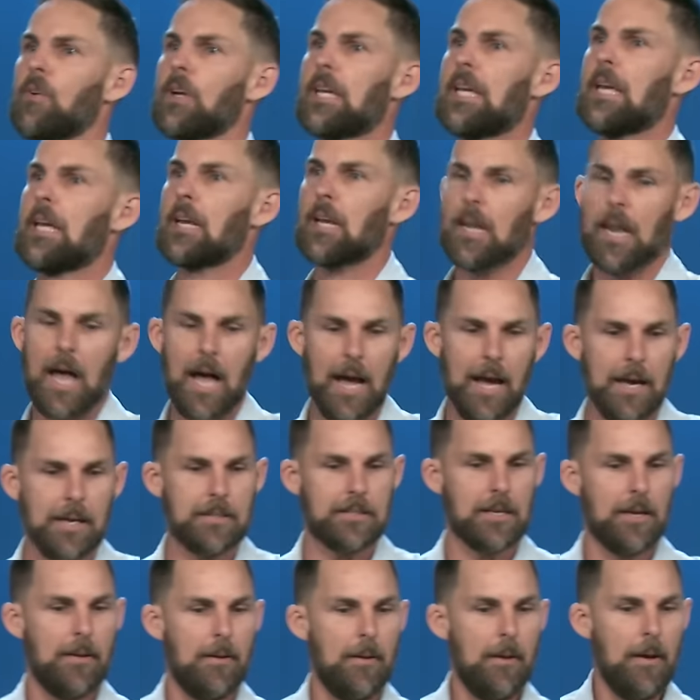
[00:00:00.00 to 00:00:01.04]
again
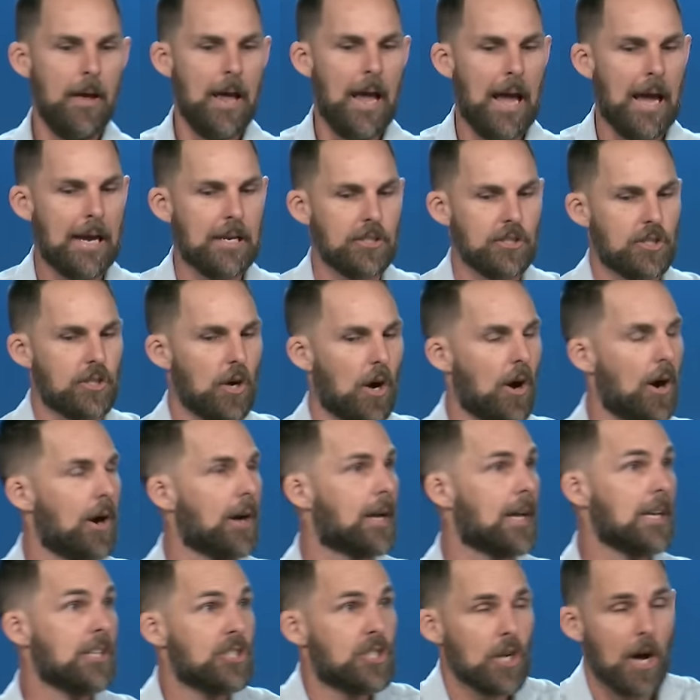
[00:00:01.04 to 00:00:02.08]
light and
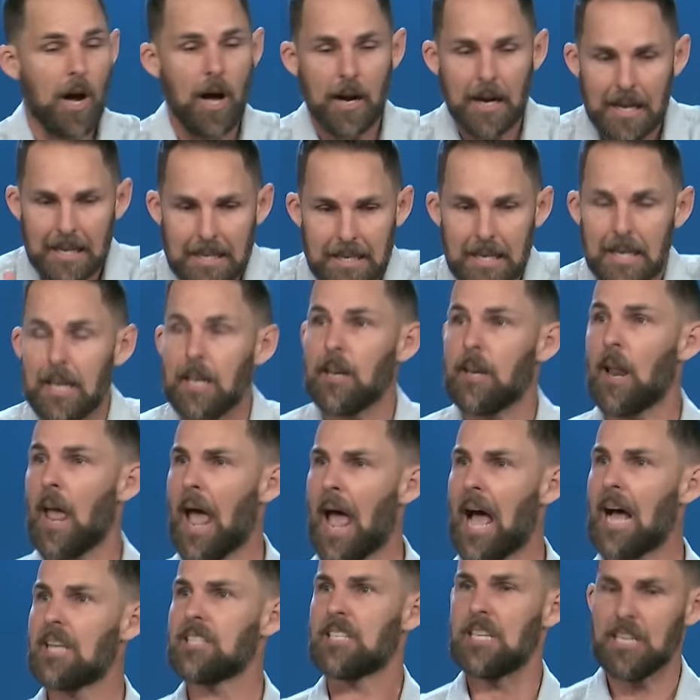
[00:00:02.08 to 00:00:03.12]
dark. And John, again,
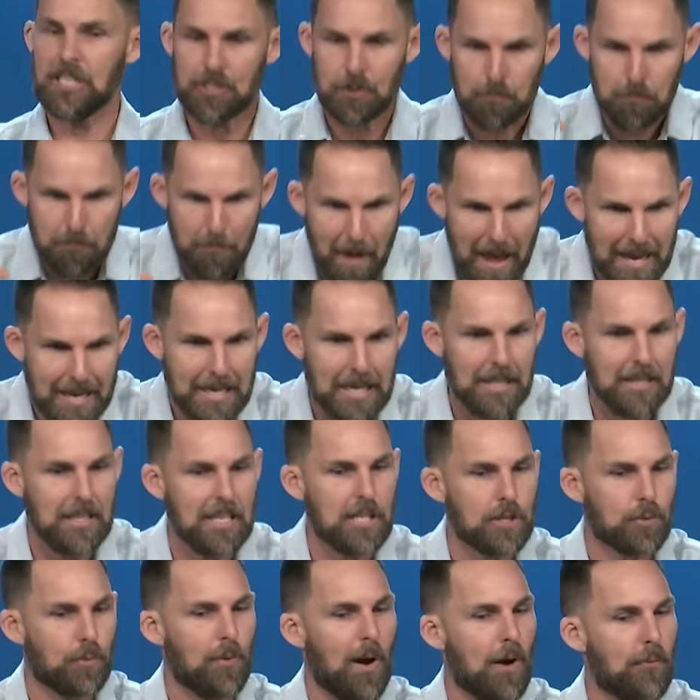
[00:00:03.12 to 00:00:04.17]
as he's making
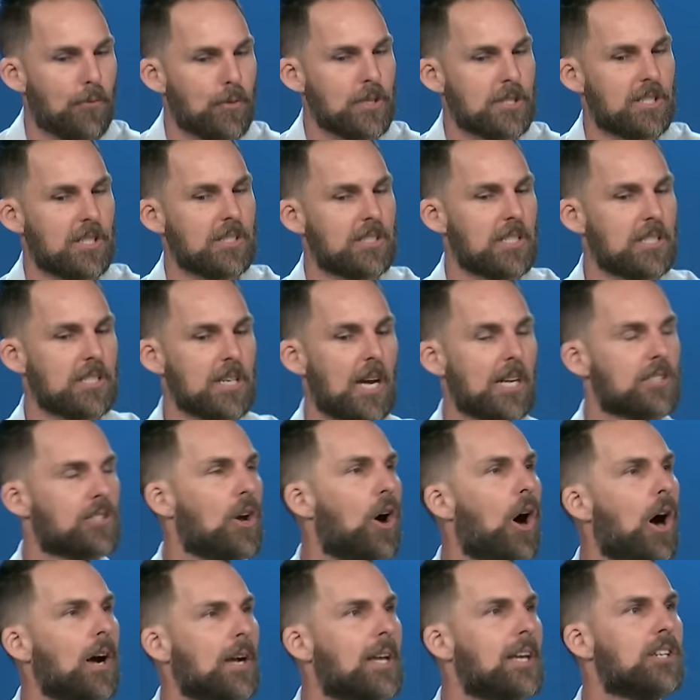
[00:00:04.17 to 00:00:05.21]
these references, he's not
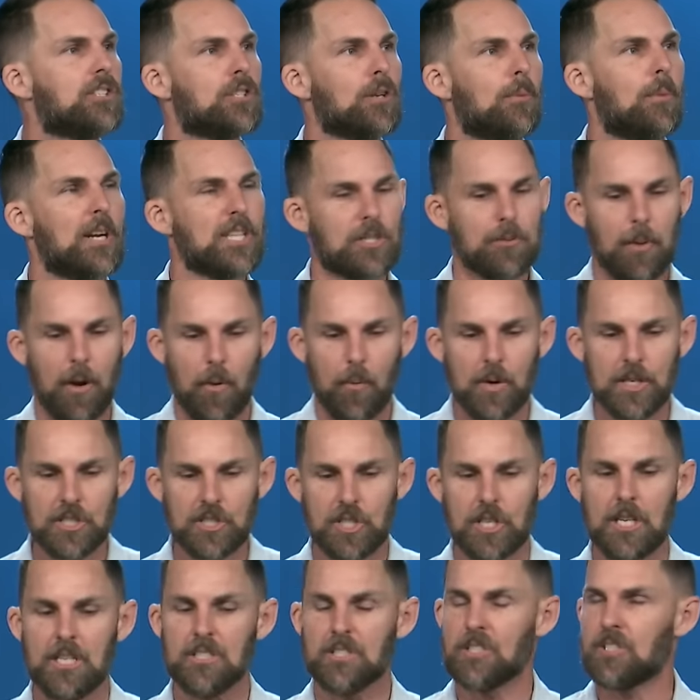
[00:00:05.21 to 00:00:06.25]
talking so much about what
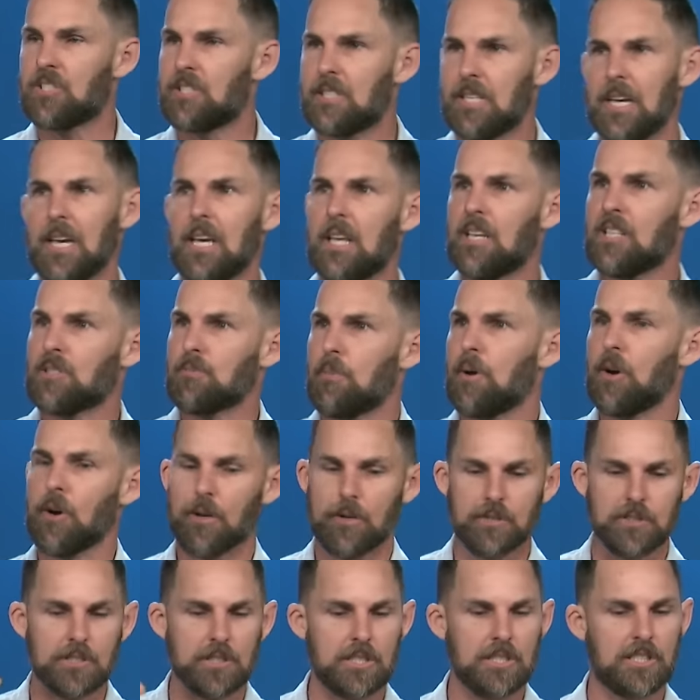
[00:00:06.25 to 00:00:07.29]
Jesus did, his
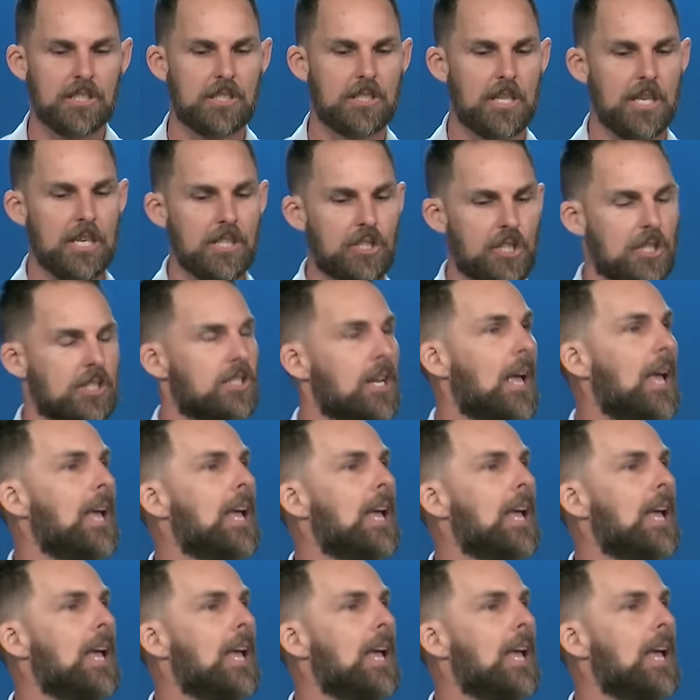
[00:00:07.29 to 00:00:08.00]
miracles, and his teachings.